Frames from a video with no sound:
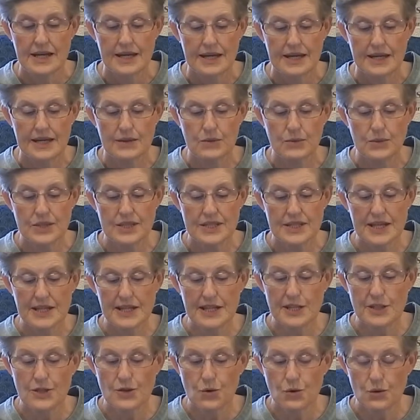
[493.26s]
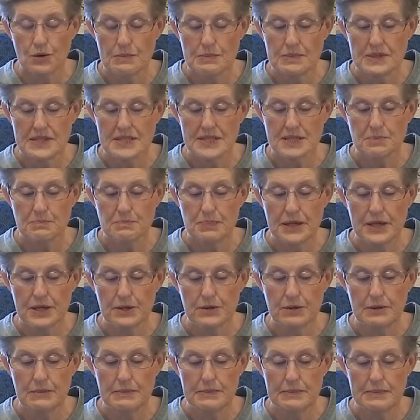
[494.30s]
It was an enormous
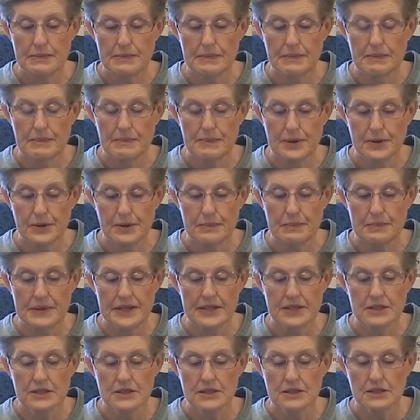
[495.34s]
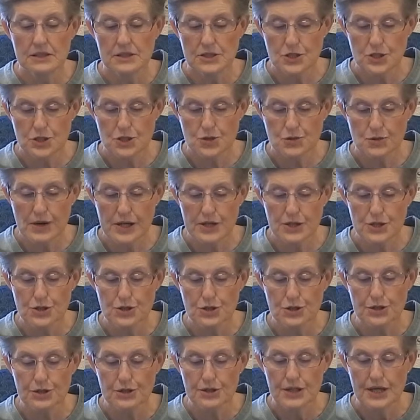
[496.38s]
pyramidal
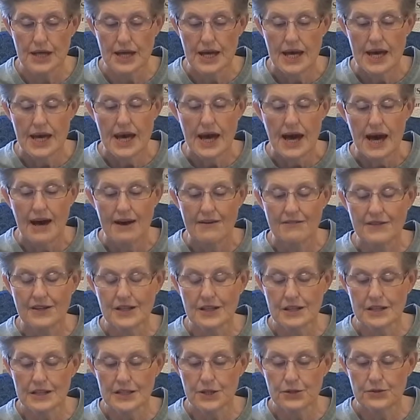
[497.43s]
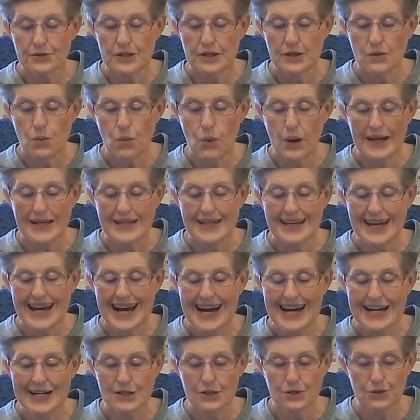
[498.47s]
structure of glittering white
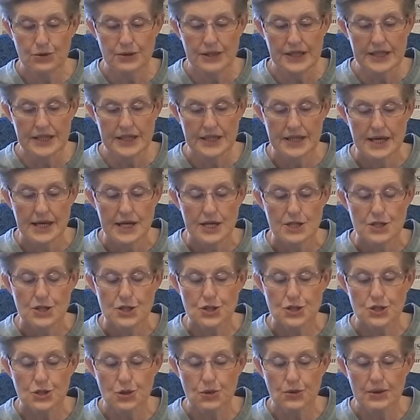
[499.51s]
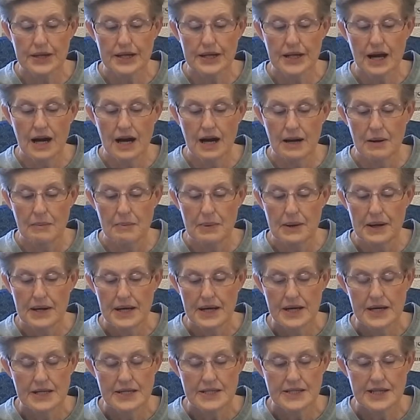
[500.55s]
concrete, soaring up,
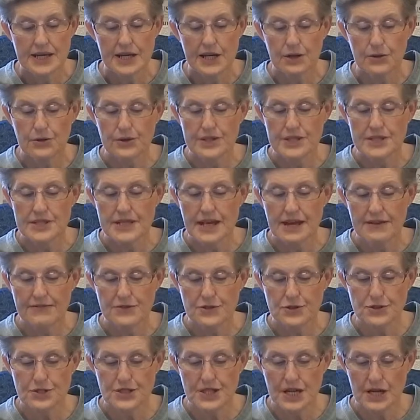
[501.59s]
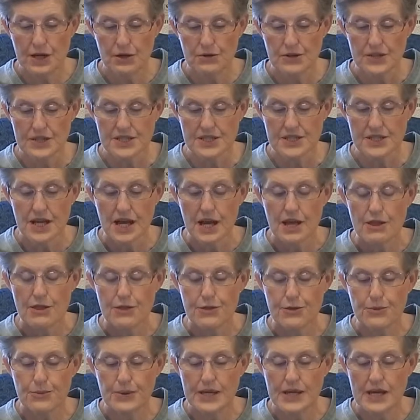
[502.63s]
terrace after terrace,
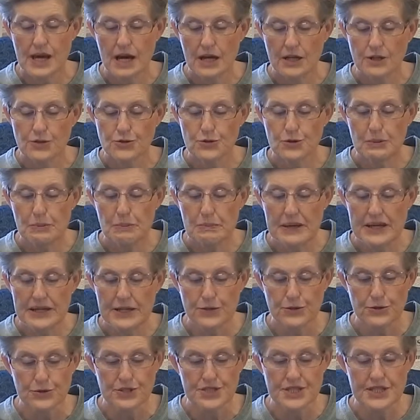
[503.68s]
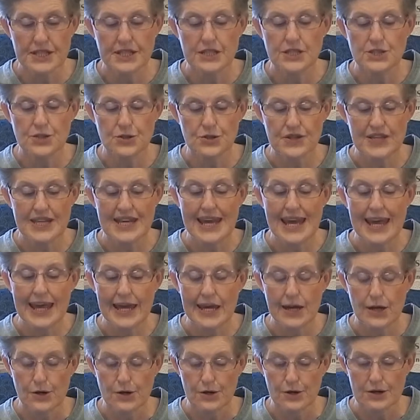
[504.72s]
300 meters into the
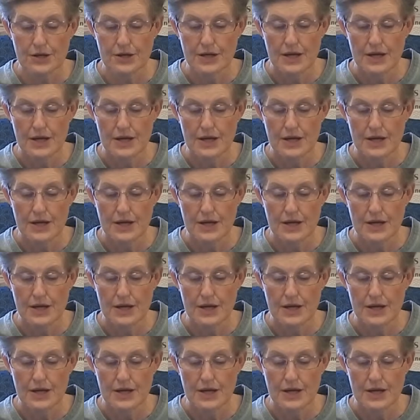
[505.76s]
air.